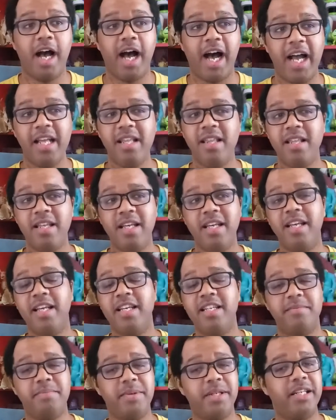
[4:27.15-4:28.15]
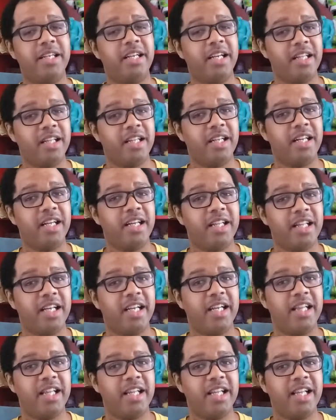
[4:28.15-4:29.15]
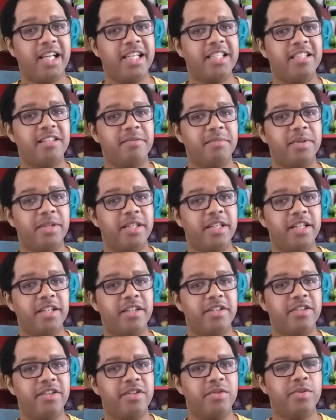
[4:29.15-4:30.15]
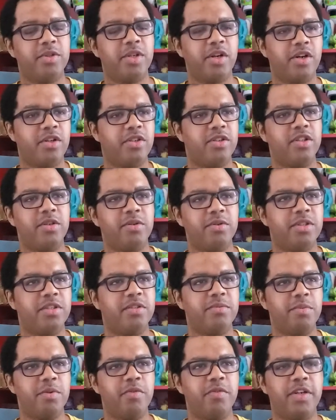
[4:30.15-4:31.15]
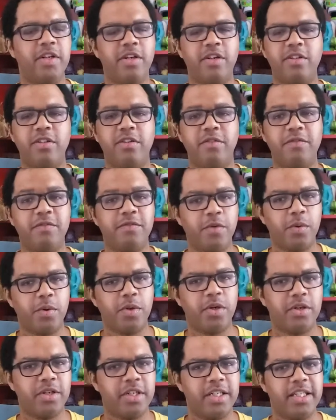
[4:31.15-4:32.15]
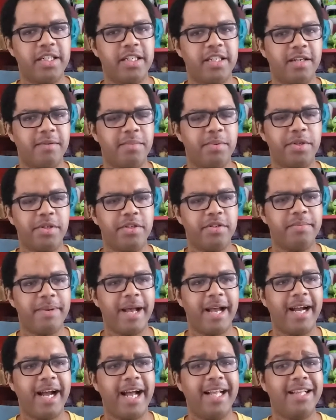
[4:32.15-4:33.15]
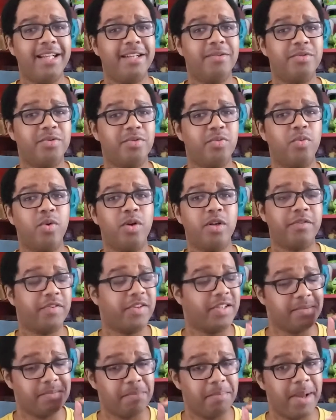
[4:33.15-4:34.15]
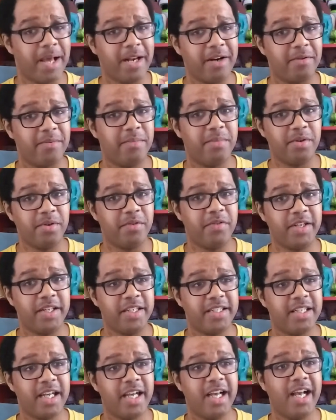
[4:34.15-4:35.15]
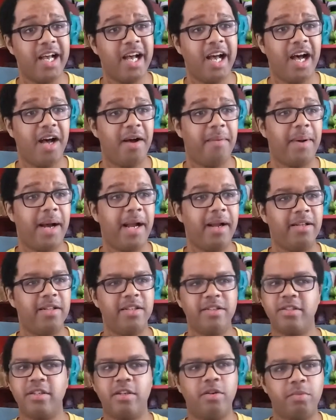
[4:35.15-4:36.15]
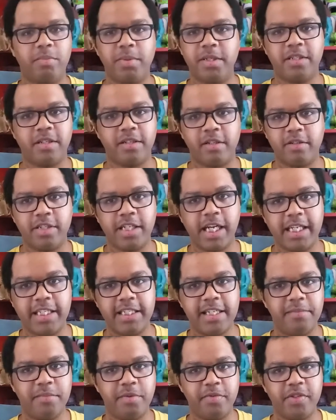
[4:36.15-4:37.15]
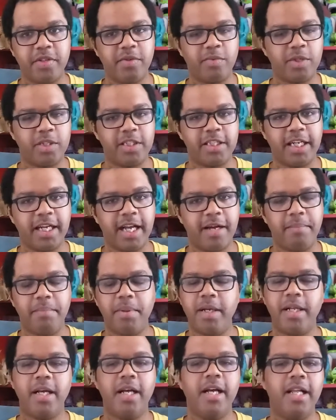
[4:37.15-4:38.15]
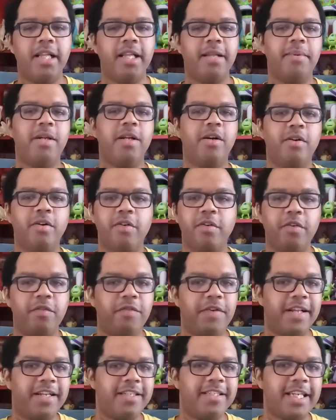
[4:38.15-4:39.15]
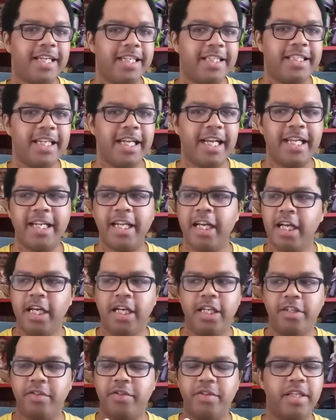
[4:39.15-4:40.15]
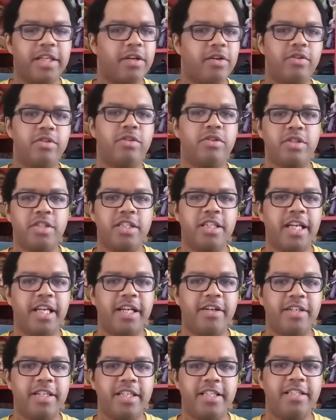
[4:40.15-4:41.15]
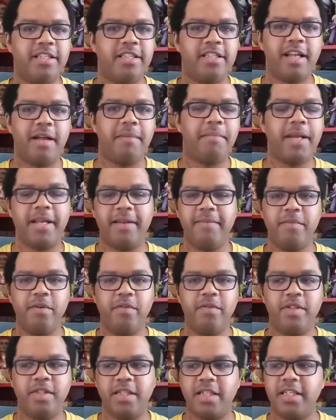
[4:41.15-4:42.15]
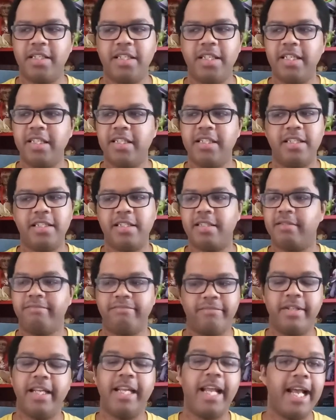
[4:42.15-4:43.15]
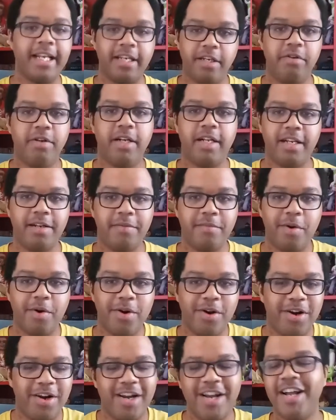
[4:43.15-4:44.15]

I think he's been killing it lately, last couple of years. There was this movie called The Foreigner he did a couple of years back. I thought it was one of his better movies. There's a whole bunch of other Jackie Chan movies I want to check out. But let me know, are you a fan of Jackie Chan? Do you think Arnold Schwarzenegger needs to stop making movies because he's just can't do it anymore?